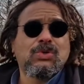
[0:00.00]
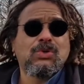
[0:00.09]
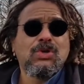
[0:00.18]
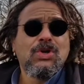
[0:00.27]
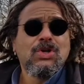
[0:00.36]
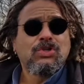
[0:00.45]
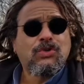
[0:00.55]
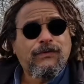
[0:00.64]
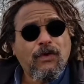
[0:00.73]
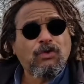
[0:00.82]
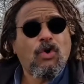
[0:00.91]
to
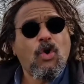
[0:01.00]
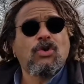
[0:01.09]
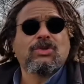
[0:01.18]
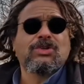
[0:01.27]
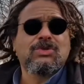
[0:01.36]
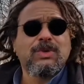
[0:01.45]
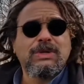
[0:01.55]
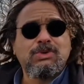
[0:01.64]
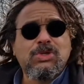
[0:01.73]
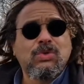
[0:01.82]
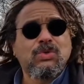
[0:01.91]
follow orders when he
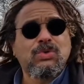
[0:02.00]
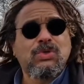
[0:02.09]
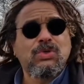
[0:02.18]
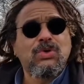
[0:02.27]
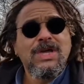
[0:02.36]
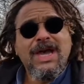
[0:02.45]
was told to,